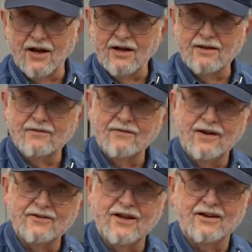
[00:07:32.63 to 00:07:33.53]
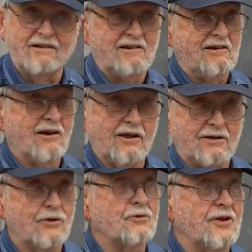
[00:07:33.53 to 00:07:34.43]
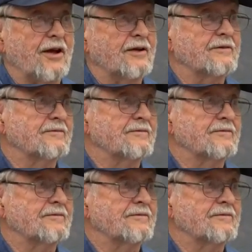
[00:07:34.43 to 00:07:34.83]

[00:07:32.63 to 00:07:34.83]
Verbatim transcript: I found out I didn't like cognac.